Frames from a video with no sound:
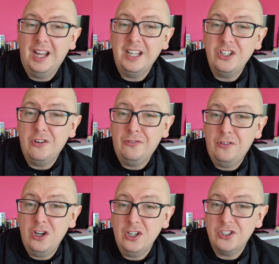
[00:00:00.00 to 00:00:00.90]
And in your
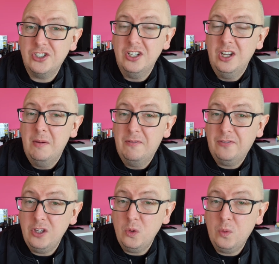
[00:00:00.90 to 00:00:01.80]
first
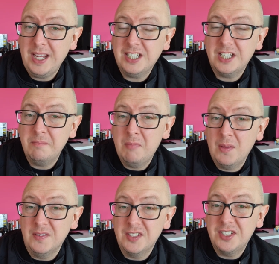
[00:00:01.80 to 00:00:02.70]
few weeks and
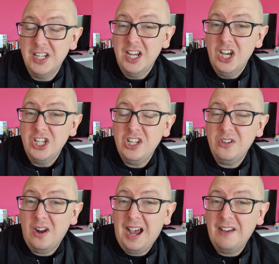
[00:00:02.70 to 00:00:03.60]
months,
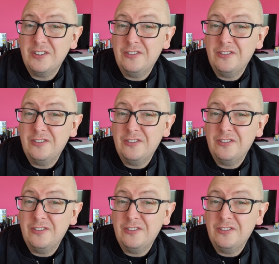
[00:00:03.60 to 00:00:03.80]
you don't have the